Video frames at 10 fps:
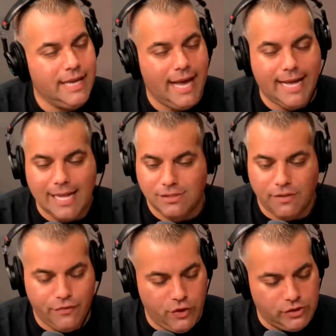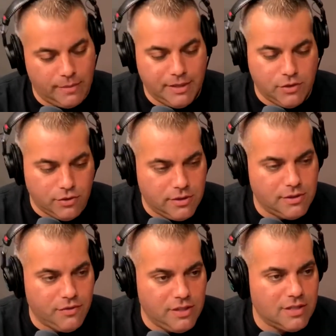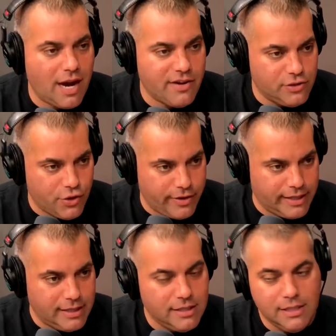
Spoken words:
It gets confusing. I mean, the truth is if you need to hire an attorney,